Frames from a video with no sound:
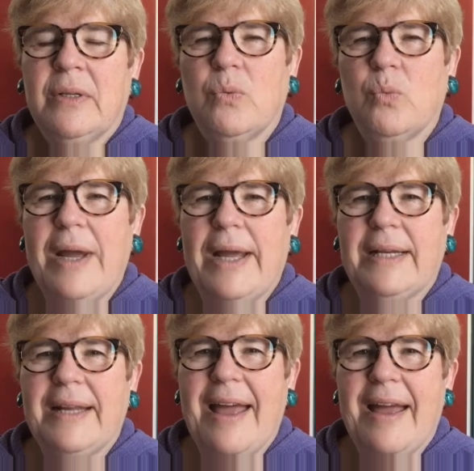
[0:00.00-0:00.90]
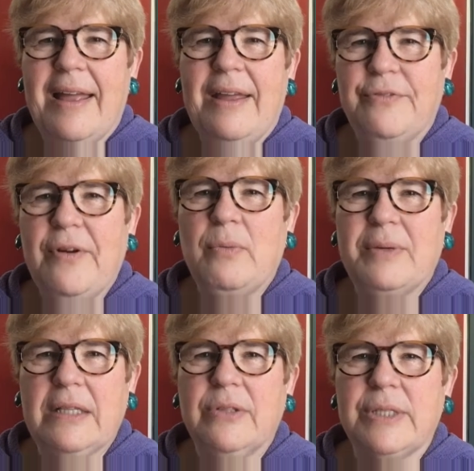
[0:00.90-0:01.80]
when if I
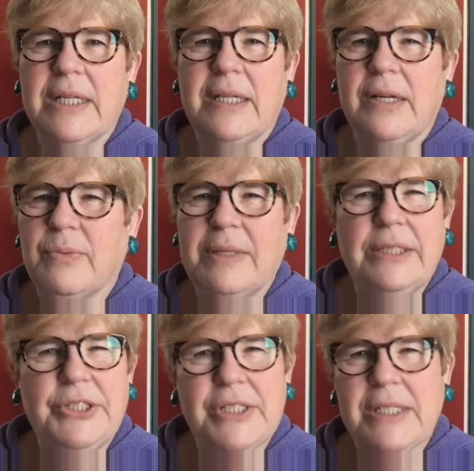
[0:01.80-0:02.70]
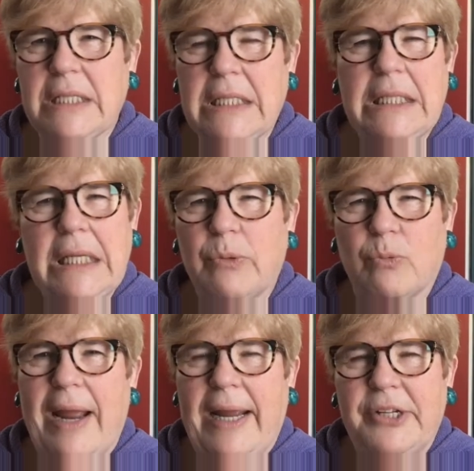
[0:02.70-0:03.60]
would lose it and really just
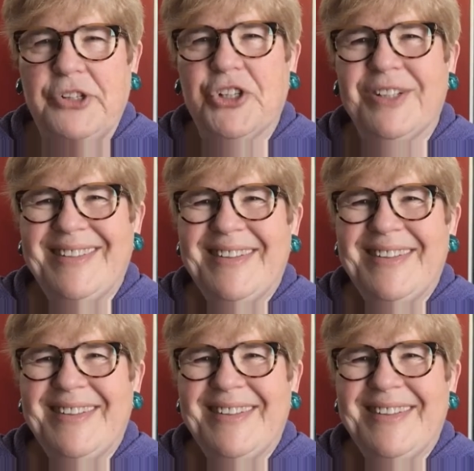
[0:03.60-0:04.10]
rage,